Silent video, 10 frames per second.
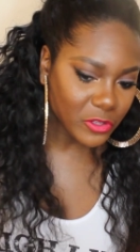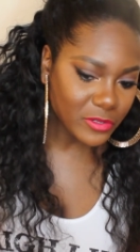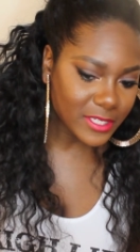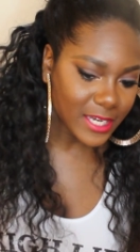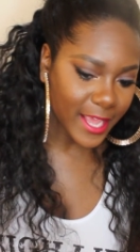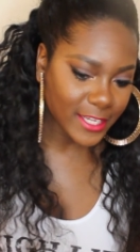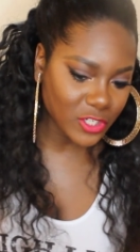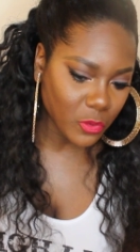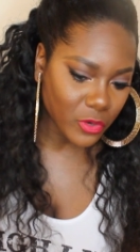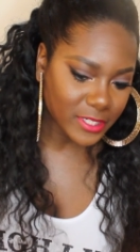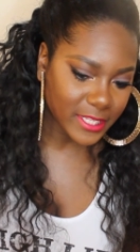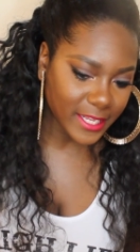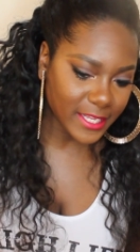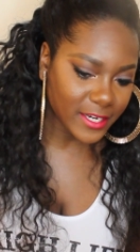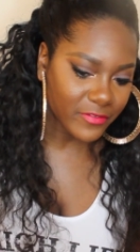few snags towards the
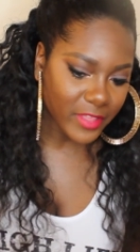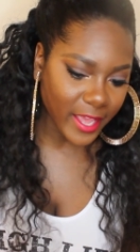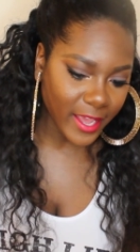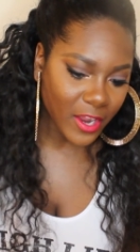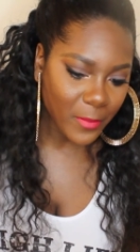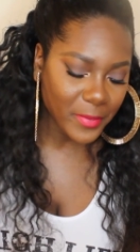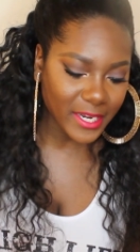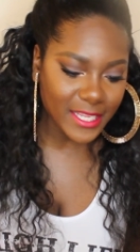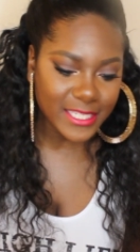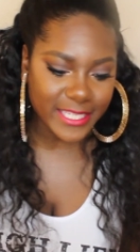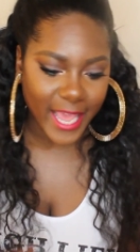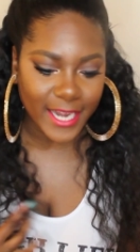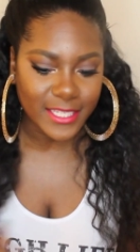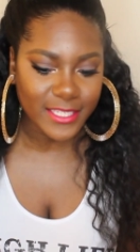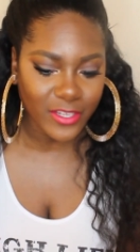end of the hair but it's
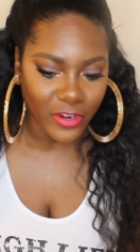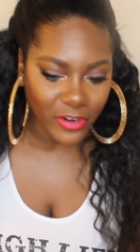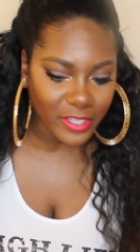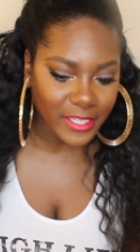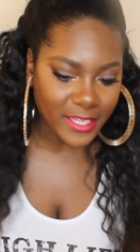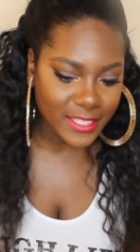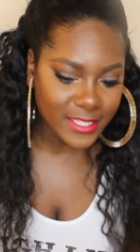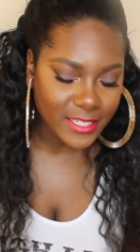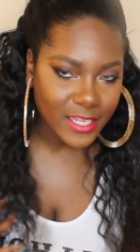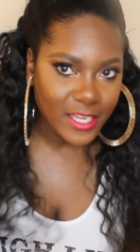at its curliest